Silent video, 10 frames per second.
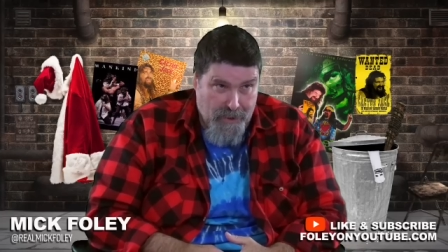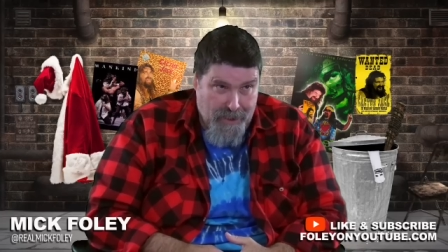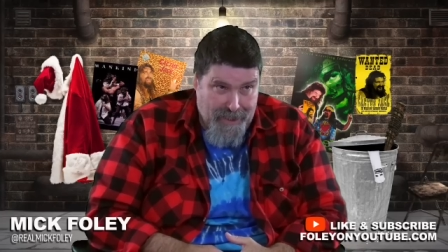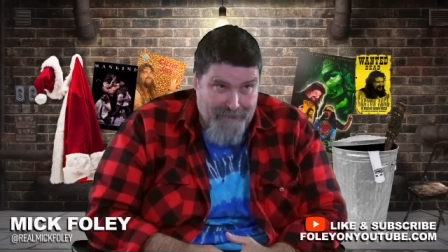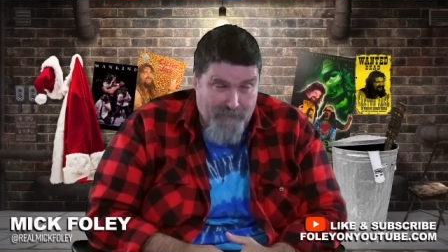
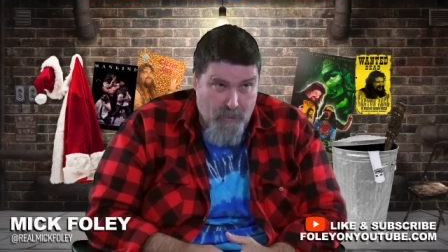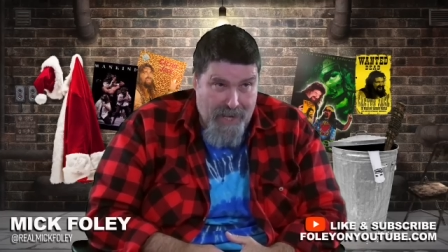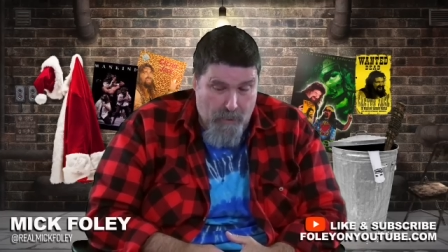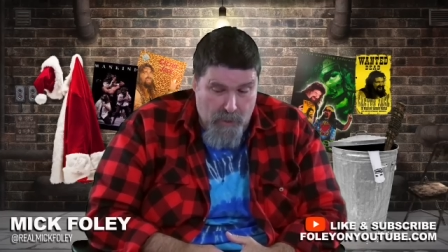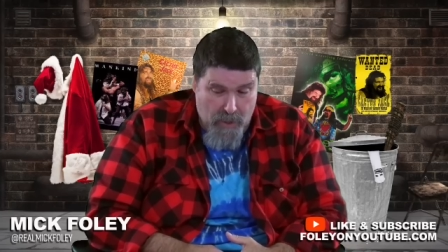even when
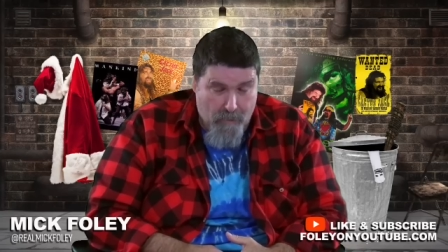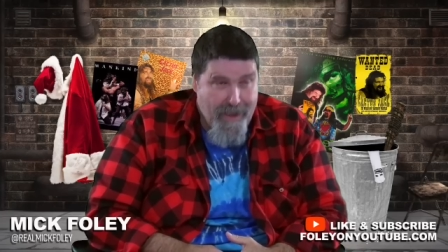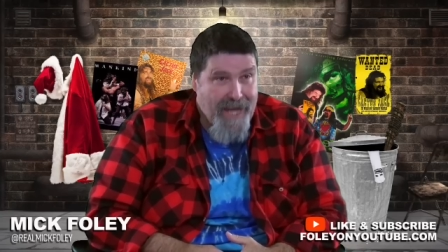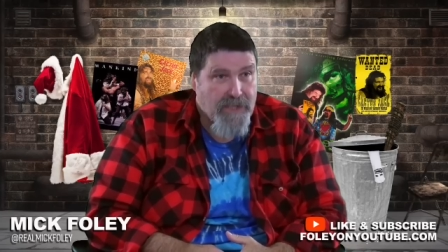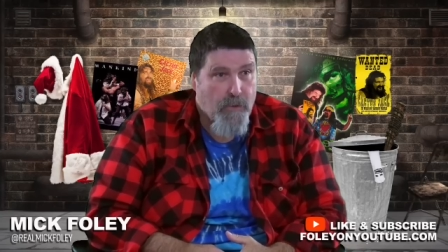I would go
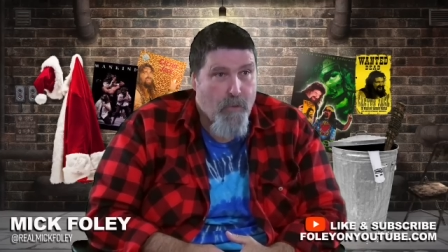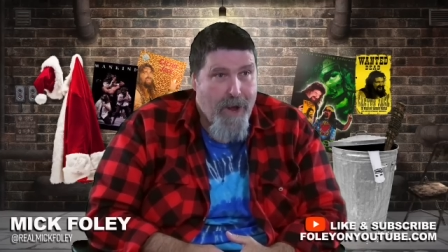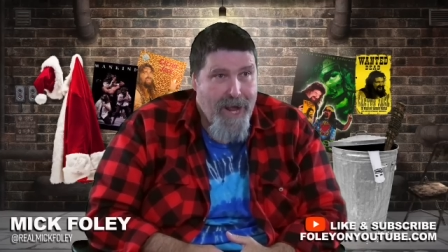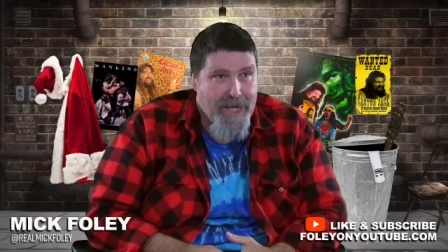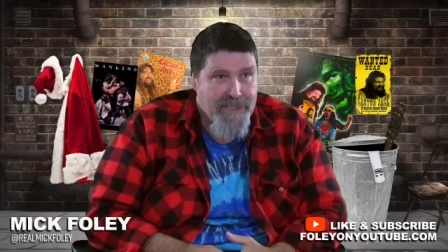back to
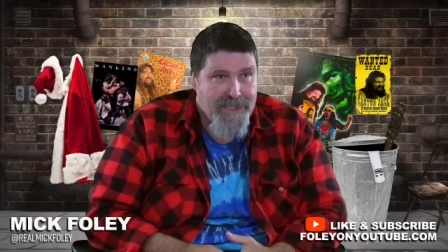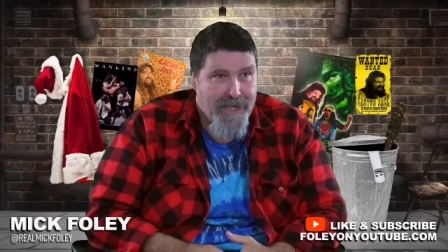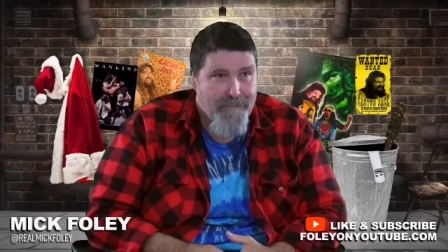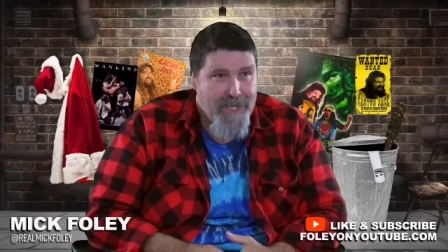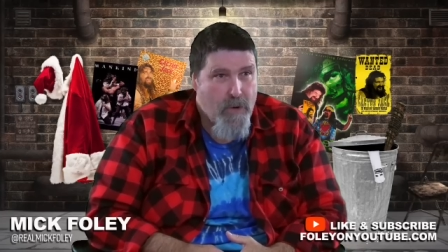watch and
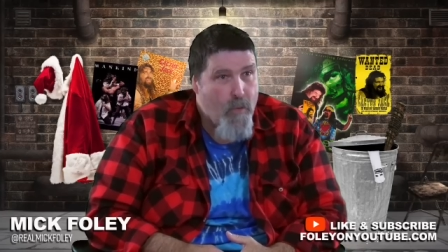I'd be like,